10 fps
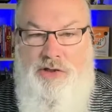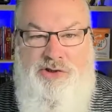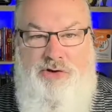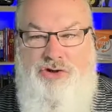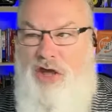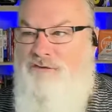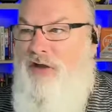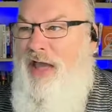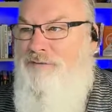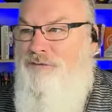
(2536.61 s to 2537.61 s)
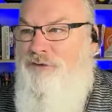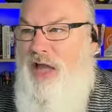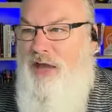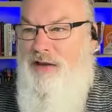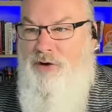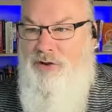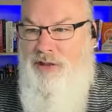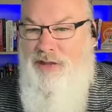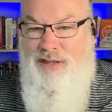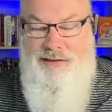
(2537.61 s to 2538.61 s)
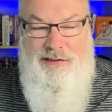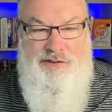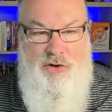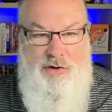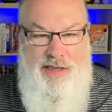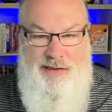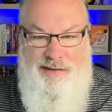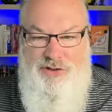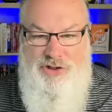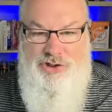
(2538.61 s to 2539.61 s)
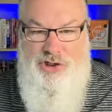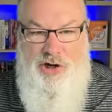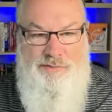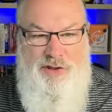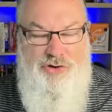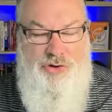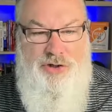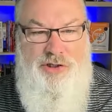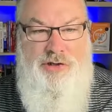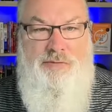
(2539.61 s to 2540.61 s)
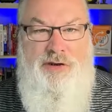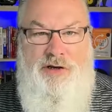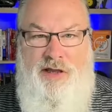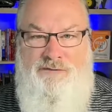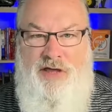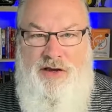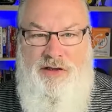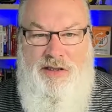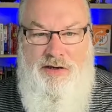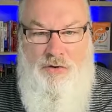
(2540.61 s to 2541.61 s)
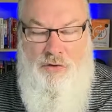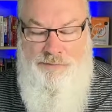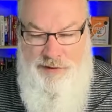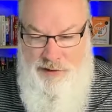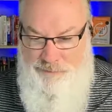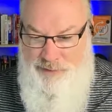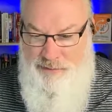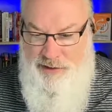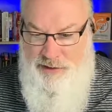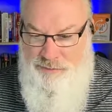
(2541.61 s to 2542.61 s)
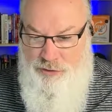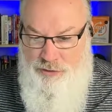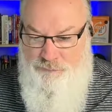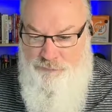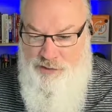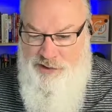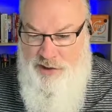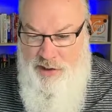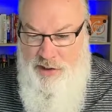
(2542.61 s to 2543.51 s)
So Jeff, I haven't forgotten about you. Let's go ahead. Let me share Midjourney here a minute. I've got to get it opened up on my computer first.